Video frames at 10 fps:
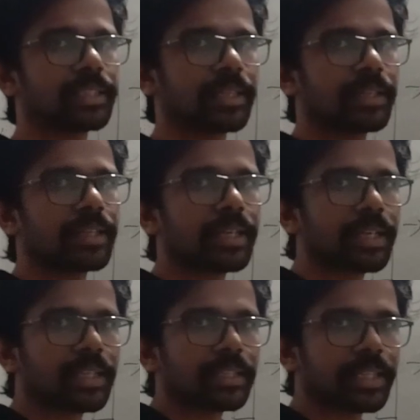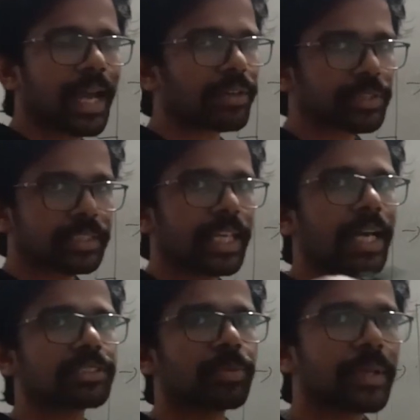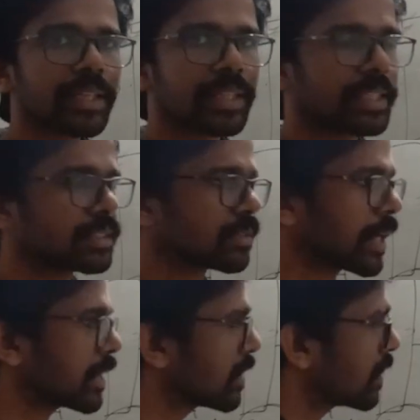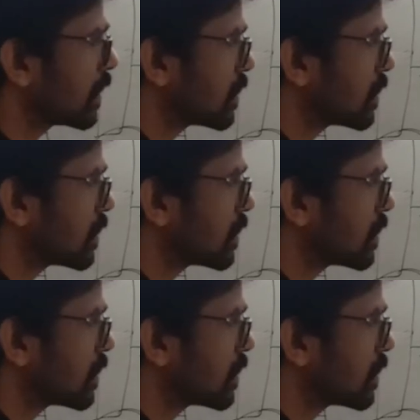The accuracy has to be increased, right?